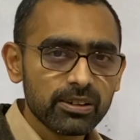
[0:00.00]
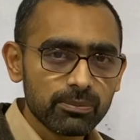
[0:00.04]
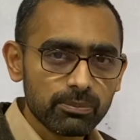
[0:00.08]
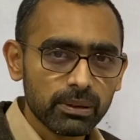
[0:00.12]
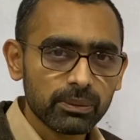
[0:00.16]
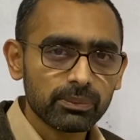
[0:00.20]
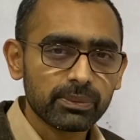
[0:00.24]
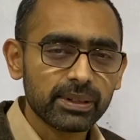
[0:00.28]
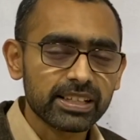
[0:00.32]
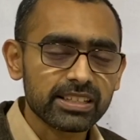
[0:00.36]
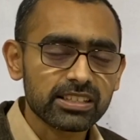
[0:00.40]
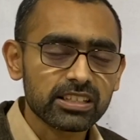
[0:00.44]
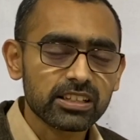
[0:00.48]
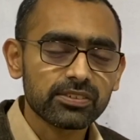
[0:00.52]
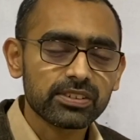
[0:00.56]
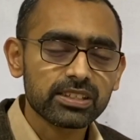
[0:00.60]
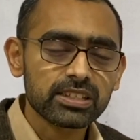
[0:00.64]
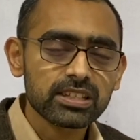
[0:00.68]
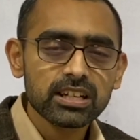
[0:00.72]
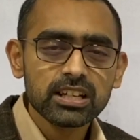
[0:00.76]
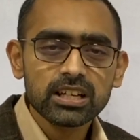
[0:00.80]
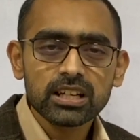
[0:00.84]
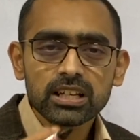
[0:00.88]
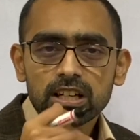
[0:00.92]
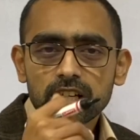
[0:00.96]
in public service.
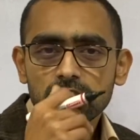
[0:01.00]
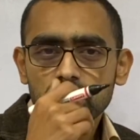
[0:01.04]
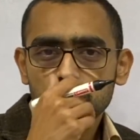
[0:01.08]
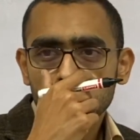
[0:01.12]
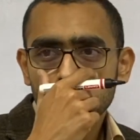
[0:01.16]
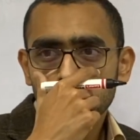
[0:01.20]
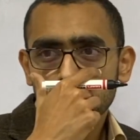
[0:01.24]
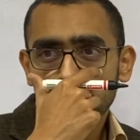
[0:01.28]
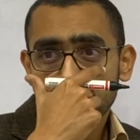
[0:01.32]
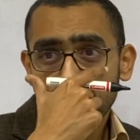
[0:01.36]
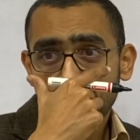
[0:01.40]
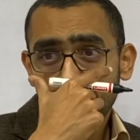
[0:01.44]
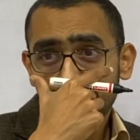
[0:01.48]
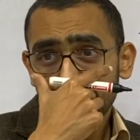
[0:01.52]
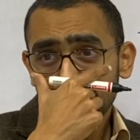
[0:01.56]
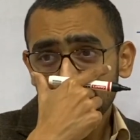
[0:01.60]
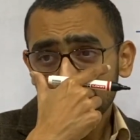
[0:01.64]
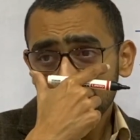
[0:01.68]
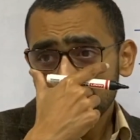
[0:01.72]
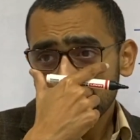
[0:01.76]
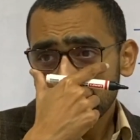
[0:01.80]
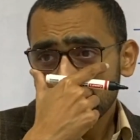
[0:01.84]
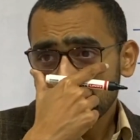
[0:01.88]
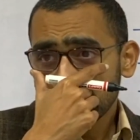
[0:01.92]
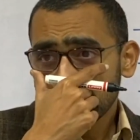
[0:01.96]
So while
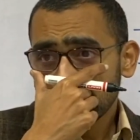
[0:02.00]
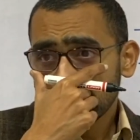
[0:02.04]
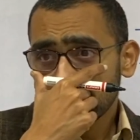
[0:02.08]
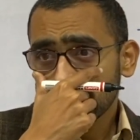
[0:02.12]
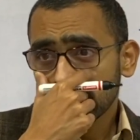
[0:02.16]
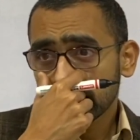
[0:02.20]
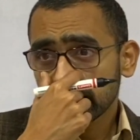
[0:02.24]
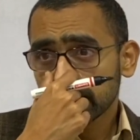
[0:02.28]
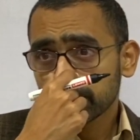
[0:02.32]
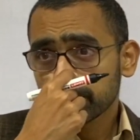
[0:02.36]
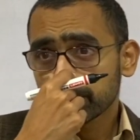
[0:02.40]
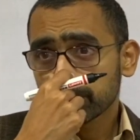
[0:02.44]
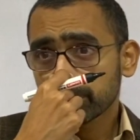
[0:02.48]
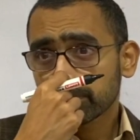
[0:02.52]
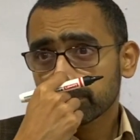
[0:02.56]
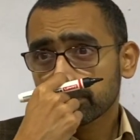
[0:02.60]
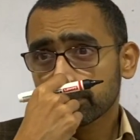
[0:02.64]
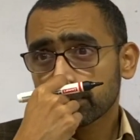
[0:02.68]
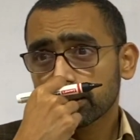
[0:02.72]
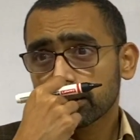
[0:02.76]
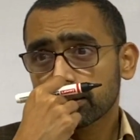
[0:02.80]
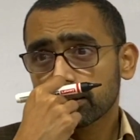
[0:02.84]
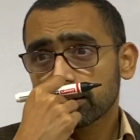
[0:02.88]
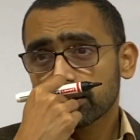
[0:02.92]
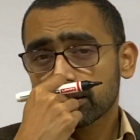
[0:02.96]

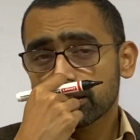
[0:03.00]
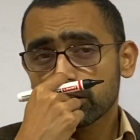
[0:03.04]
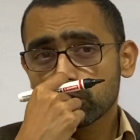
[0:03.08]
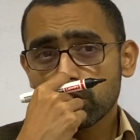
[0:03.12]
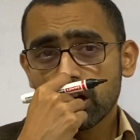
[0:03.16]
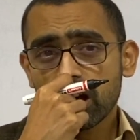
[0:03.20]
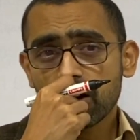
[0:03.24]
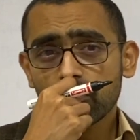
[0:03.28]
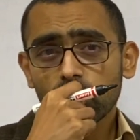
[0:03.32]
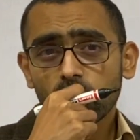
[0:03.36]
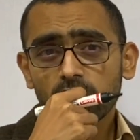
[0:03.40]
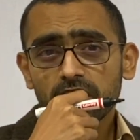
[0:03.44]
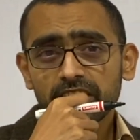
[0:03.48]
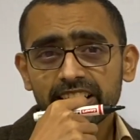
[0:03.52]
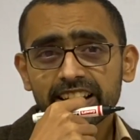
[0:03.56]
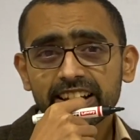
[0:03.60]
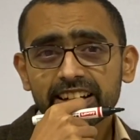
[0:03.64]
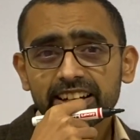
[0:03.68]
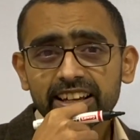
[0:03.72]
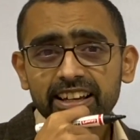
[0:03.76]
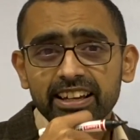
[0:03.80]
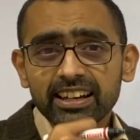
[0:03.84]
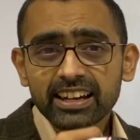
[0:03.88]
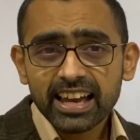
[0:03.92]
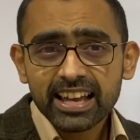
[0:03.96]
you have already
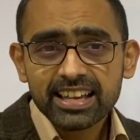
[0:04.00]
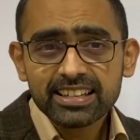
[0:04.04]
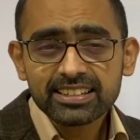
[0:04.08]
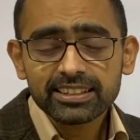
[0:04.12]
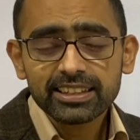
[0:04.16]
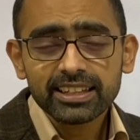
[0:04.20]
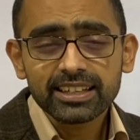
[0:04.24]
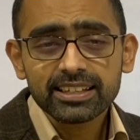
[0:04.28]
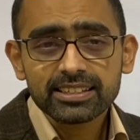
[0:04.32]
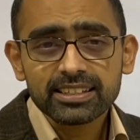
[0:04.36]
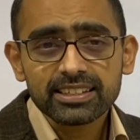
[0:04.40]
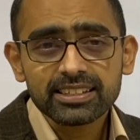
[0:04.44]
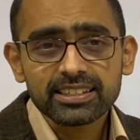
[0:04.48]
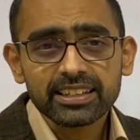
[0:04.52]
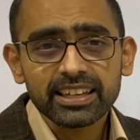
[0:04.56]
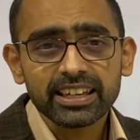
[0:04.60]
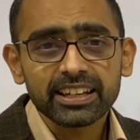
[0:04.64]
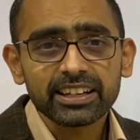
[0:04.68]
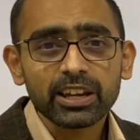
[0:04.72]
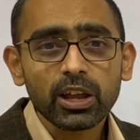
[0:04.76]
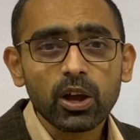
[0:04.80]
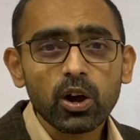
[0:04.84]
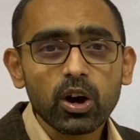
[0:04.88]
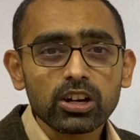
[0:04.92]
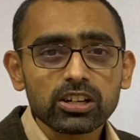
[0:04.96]
realized this in
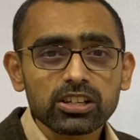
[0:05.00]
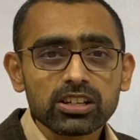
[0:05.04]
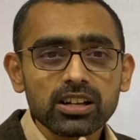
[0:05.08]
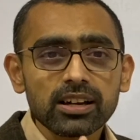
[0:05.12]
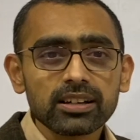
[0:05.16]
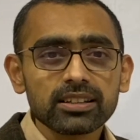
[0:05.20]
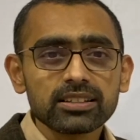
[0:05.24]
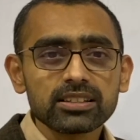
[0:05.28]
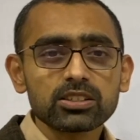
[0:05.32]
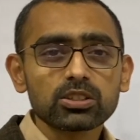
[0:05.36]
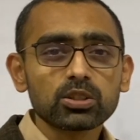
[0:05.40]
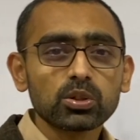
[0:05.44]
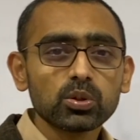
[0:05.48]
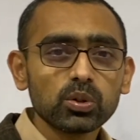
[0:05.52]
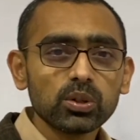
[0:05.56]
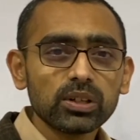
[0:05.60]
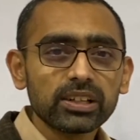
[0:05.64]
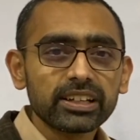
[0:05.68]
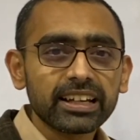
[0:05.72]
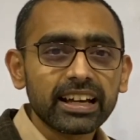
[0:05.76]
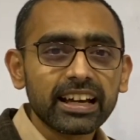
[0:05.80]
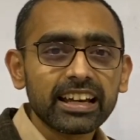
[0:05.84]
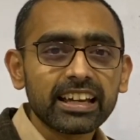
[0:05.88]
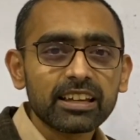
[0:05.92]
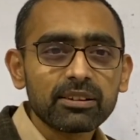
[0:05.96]
your school
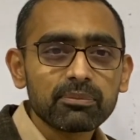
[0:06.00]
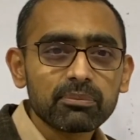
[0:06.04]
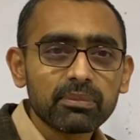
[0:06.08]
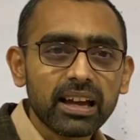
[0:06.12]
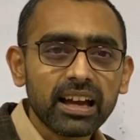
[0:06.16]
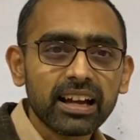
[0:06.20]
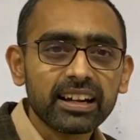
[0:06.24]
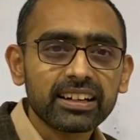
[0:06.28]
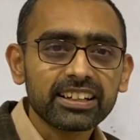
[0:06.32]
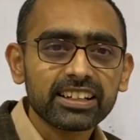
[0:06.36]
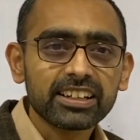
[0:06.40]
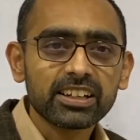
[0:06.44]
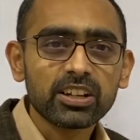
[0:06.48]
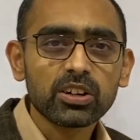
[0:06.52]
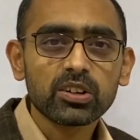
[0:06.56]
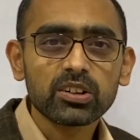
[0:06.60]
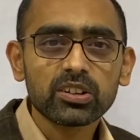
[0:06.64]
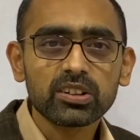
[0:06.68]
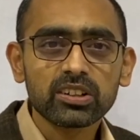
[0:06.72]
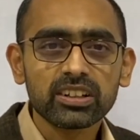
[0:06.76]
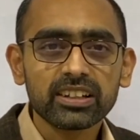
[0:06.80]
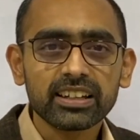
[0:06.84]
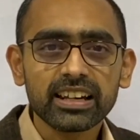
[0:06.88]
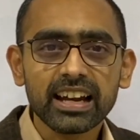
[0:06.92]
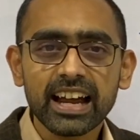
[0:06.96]
time and in your
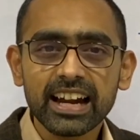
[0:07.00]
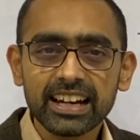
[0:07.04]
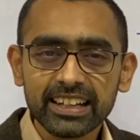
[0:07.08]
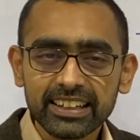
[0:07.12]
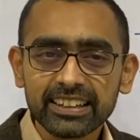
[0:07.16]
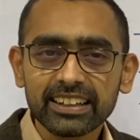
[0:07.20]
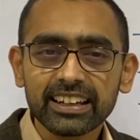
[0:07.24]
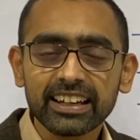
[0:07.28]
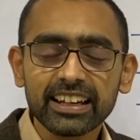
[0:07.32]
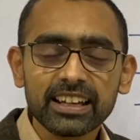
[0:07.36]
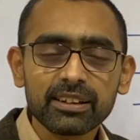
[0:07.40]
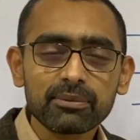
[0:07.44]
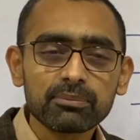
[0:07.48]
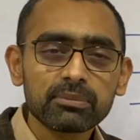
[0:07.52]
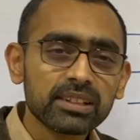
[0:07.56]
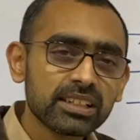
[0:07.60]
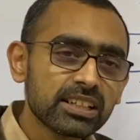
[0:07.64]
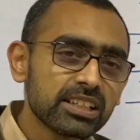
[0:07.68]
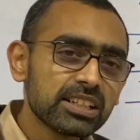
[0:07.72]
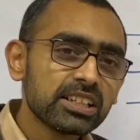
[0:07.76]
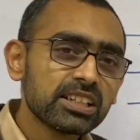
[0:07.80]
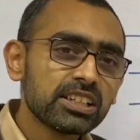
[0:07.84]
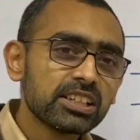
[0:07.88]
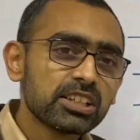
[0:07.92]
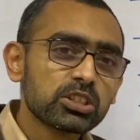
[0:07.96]
grad time,
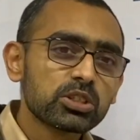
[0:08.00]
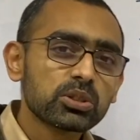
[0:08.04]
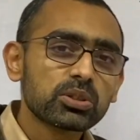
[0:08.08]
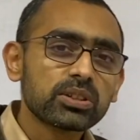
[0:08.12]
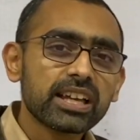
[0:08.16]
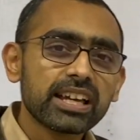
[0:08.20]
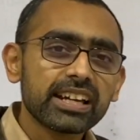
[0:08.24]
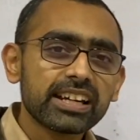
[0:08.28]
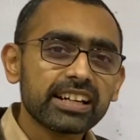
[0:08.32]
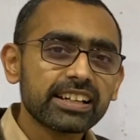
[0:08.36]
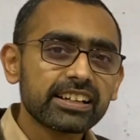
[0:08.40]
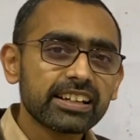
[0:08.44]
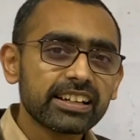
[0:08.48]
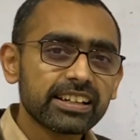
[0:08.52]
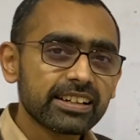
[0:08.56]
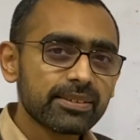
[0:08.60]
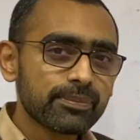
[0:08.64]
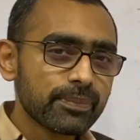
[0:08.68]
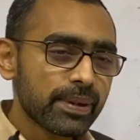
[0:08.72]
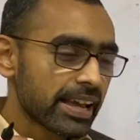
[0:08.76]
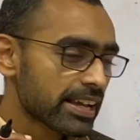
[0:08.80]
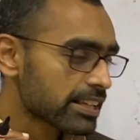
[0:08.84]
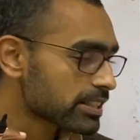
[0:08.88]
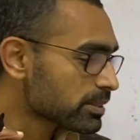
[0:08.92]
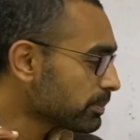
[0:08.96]
so then it
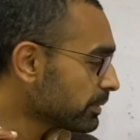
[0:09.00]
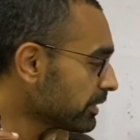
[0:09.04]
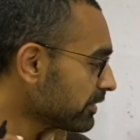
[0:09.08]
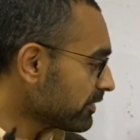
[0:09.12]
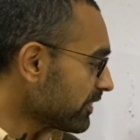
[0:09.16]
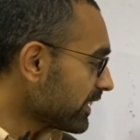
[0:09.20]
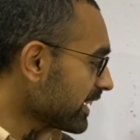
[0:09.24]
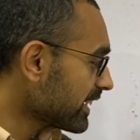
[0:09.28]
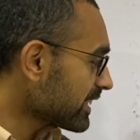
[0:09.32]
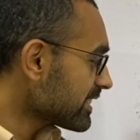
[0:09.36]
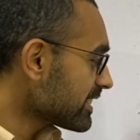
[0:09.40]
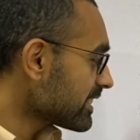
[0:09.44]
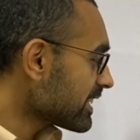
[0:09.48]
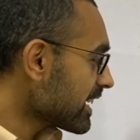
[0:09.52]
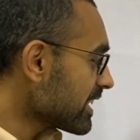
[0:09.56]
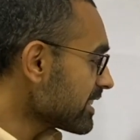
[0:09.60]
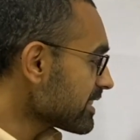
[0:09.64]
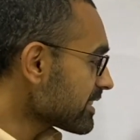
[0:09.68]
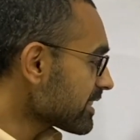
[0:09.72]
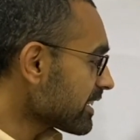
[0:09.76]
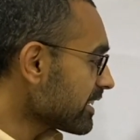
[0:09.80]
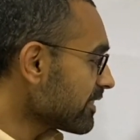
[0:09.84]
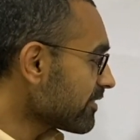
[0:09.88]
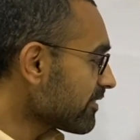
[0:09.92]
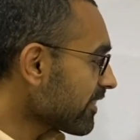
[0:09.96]
makes perfect sense.
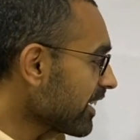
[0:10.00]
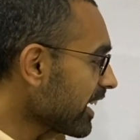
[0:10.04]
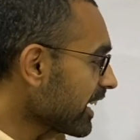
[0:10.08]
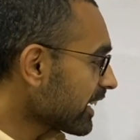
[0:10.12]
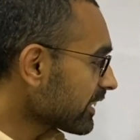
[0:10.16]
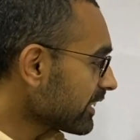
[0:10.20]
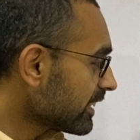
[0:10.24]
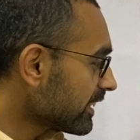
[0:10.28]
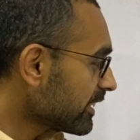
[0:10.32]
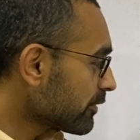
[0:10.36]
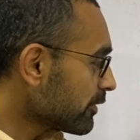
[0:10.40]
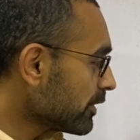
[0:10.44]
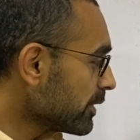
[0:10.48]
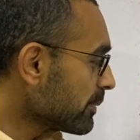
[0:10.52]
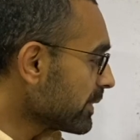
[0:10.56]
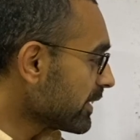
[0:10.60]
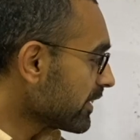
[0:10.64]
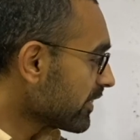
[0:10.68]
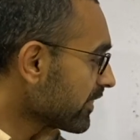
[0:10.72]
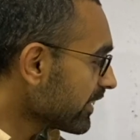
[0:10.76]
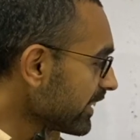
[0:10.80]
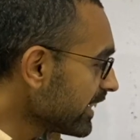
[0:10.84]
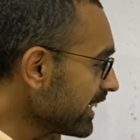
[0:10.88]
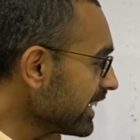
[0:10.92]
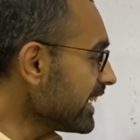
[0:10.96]
In fact, it will be
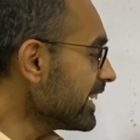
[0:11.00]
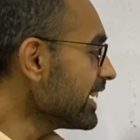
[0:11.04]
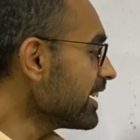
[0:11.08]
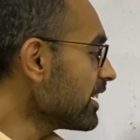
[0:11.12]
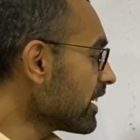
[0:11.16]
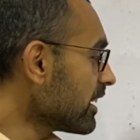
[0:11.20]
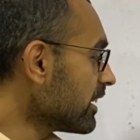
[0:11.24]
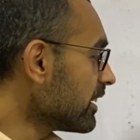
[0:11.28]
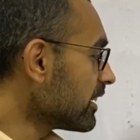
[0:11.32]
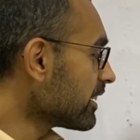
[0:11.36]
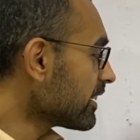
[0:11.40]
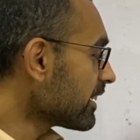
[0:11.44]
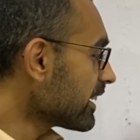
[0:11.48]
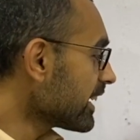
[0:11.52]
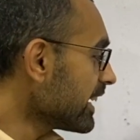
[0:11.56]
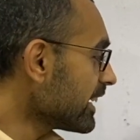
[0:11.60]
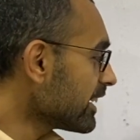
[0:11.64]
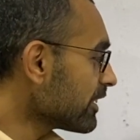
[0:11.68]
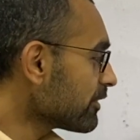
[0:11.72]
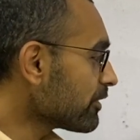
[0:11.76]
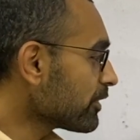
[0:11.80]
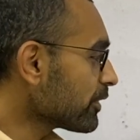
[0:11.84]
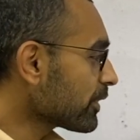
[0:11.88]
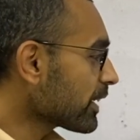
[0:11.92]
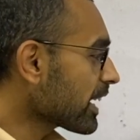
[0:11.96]
really great
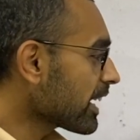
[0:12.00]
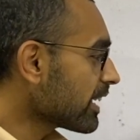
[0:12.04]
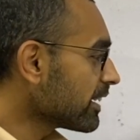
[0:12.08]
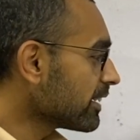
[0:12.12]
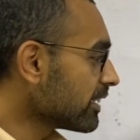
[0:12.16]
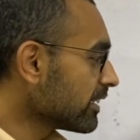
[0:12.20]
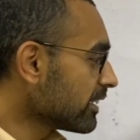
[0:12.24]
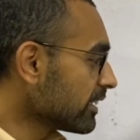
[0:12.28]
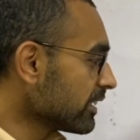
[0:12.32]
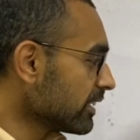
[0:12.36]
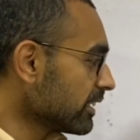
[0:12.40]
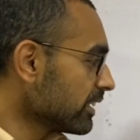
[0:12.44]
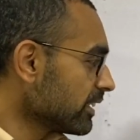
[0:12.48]
if you can,